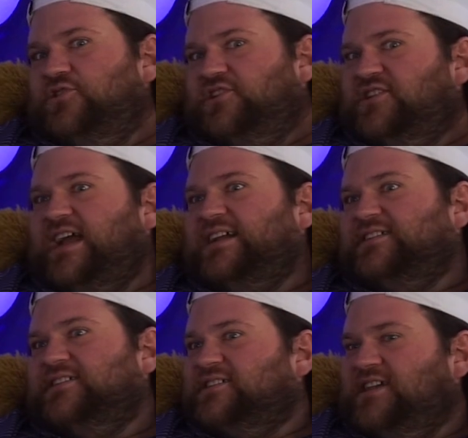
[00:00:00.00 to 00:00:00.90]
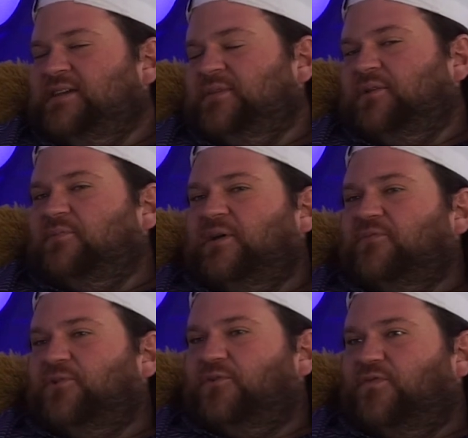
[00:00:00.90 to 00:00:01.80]
you the stats of his team that he played
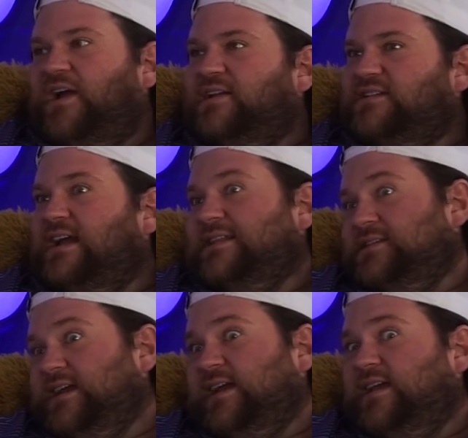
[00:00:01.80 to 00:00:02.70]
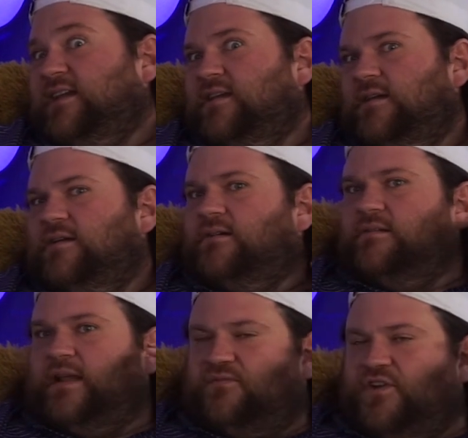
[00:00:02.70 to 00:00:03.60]
for in France and got second.
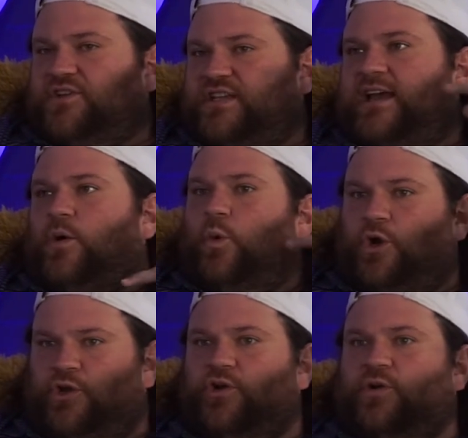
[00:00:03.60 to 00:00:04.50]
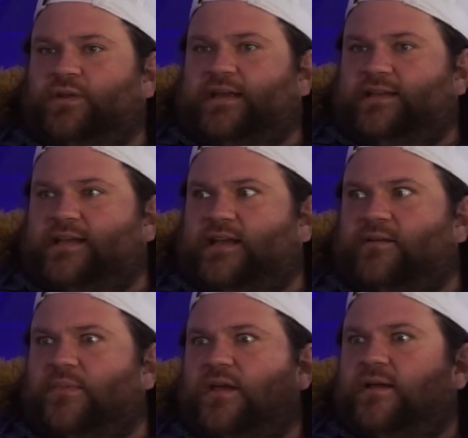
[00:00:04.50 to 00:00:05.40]
They finished ahead of one Euro League
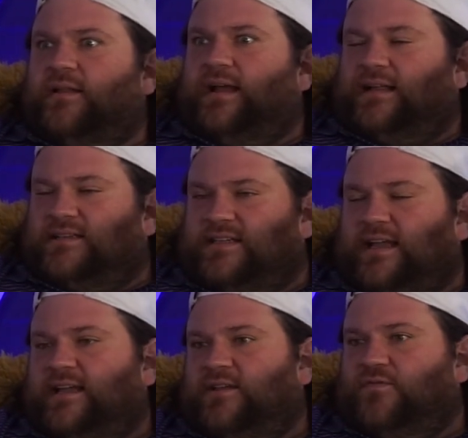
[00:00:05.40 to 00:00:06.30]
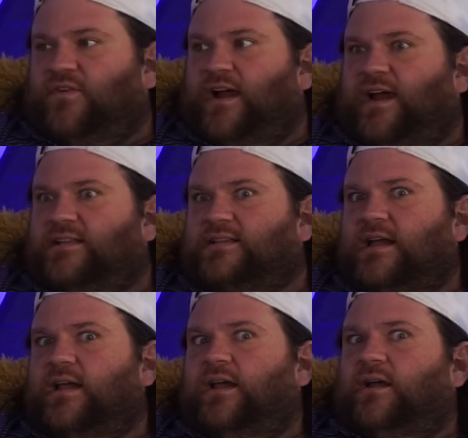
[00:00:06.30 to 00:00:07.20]
team. They got second in France
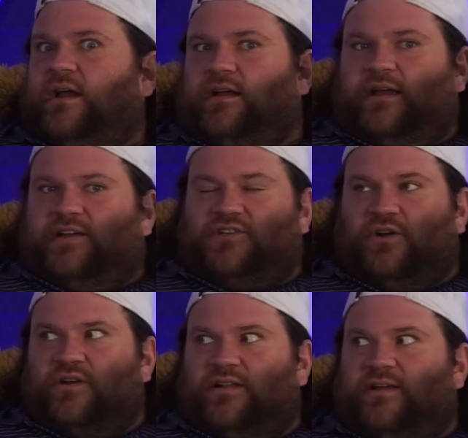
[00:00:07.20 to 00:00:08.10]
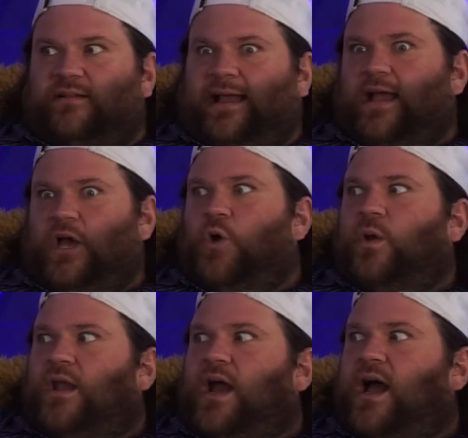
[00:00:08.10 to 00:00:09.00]
and started the year like
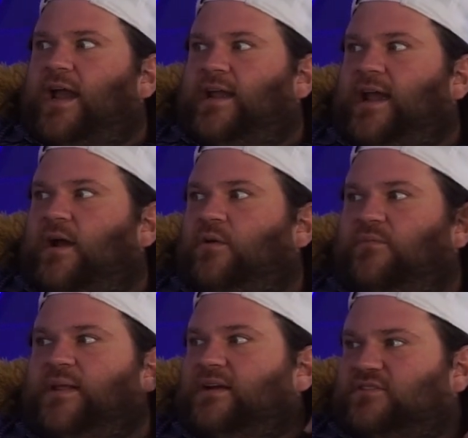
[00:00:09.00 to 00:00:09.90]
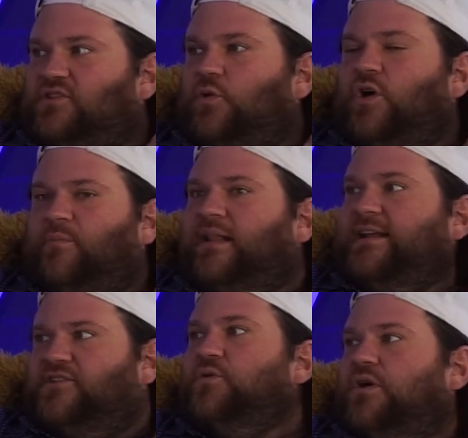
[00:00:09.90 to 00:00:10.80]
0-9 now and have been outscored by
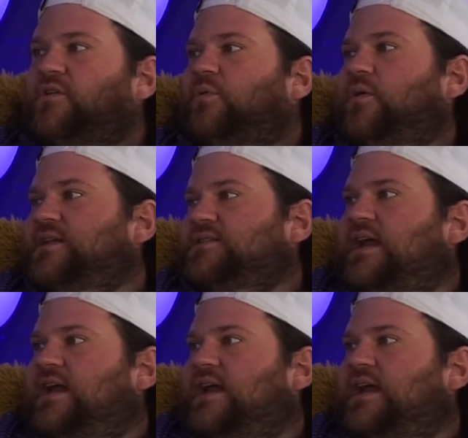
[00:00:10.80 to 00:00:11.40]
like 200 points.